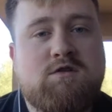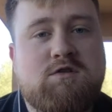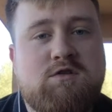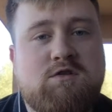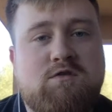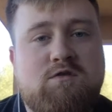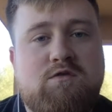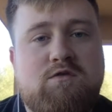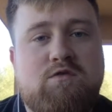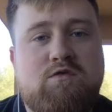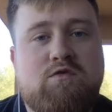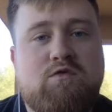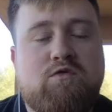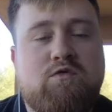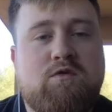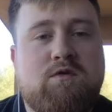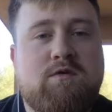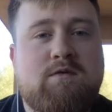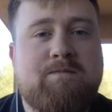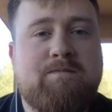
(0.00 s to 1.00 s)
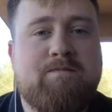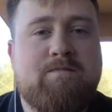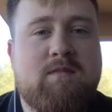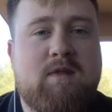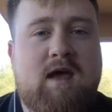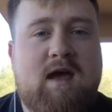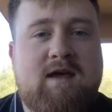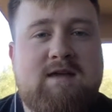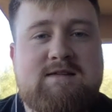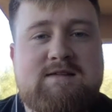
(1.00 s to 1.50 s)
to
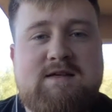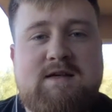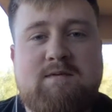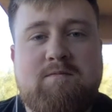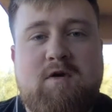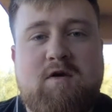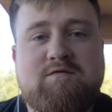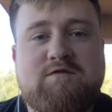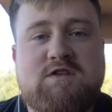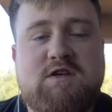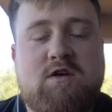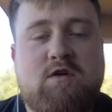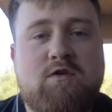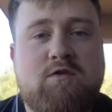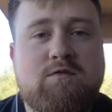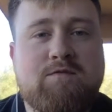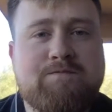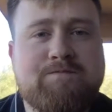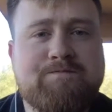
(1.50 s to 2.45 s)
18 months ago.